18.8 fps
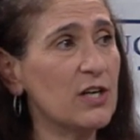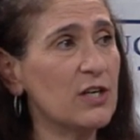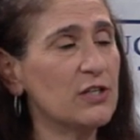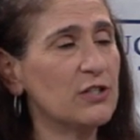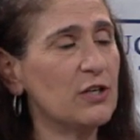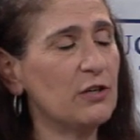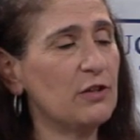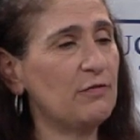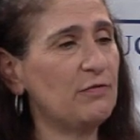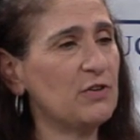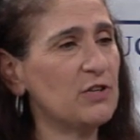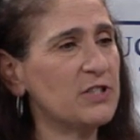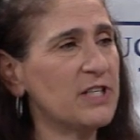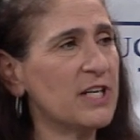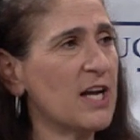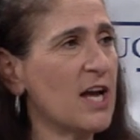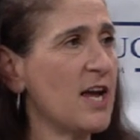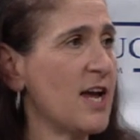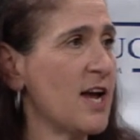So the first
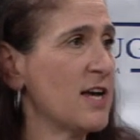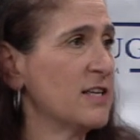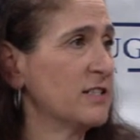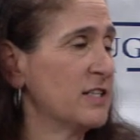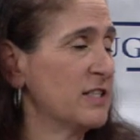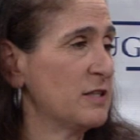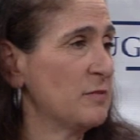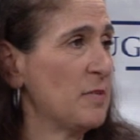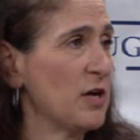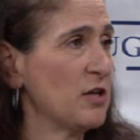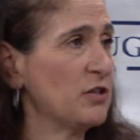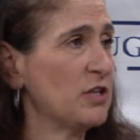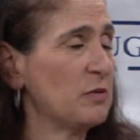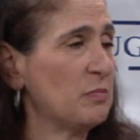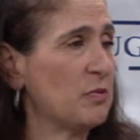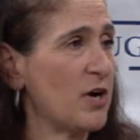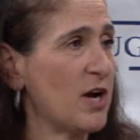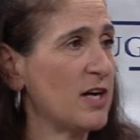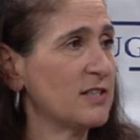thing I ask is about their
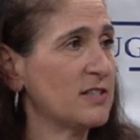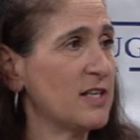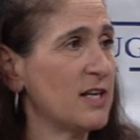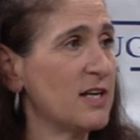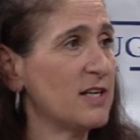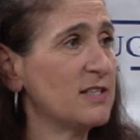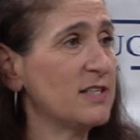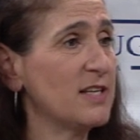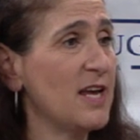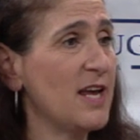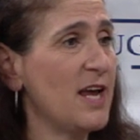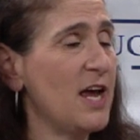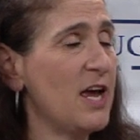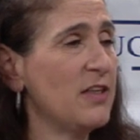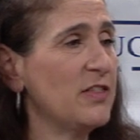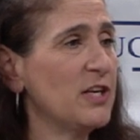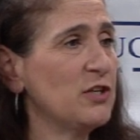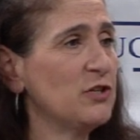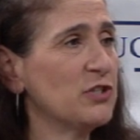process,
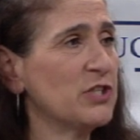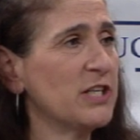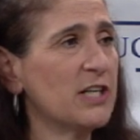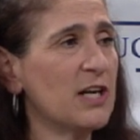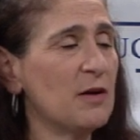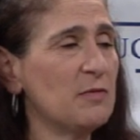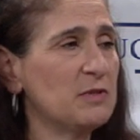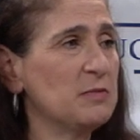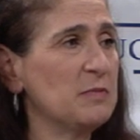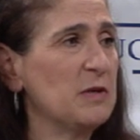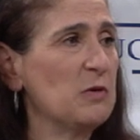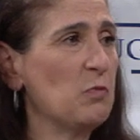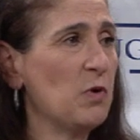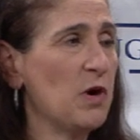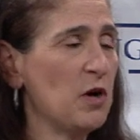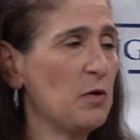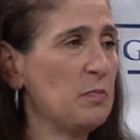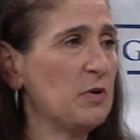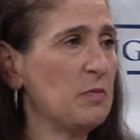and they usually come to me
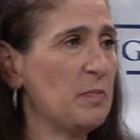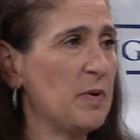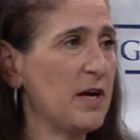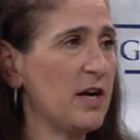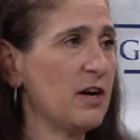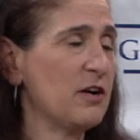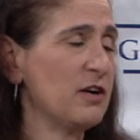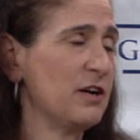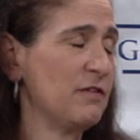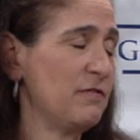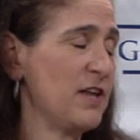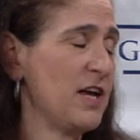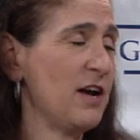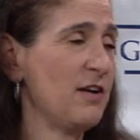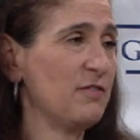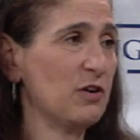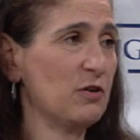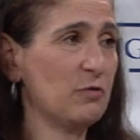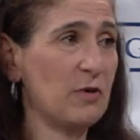well prepared if they
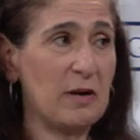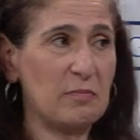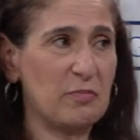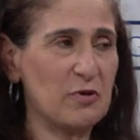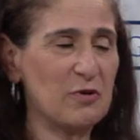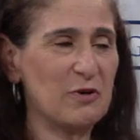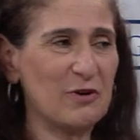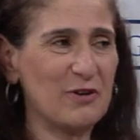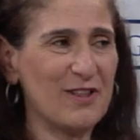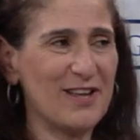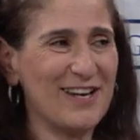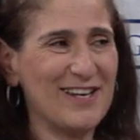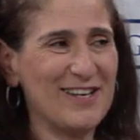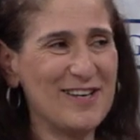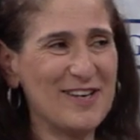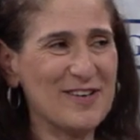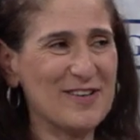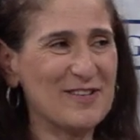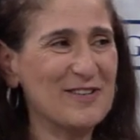have a great broker like
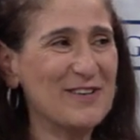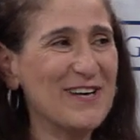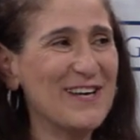you.